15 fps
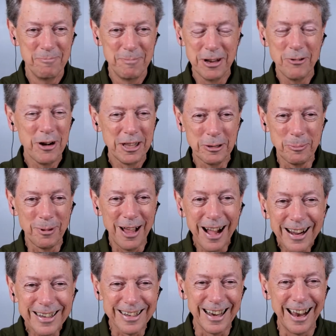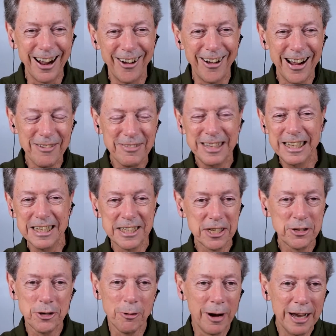been around the block now. I'm in these
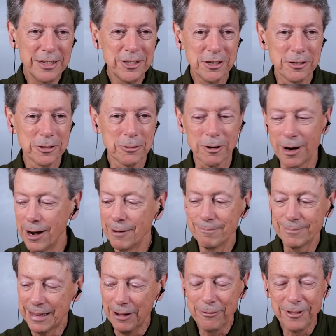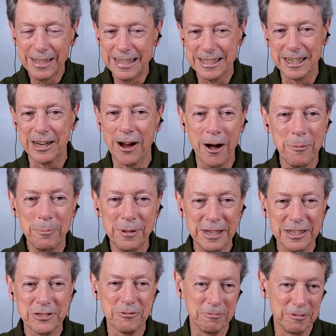situations where I'm definitely as
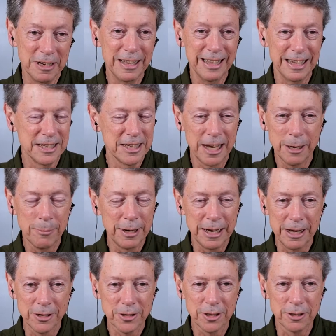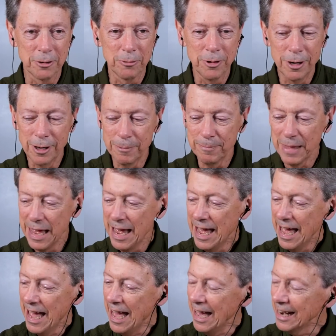accomplished, really, as anybody else in the room.
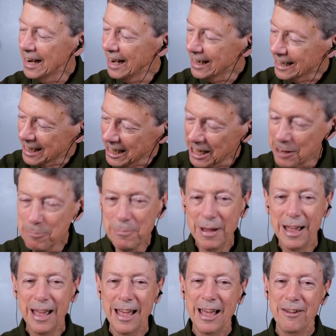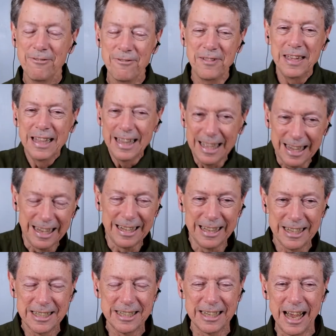And I keep feeling
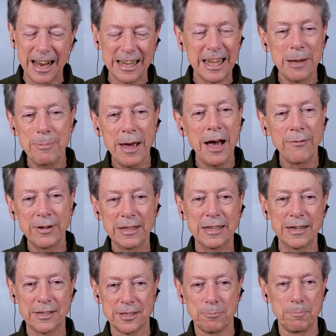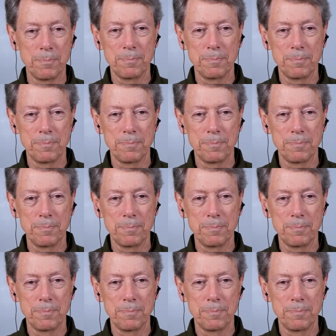this, I keep having this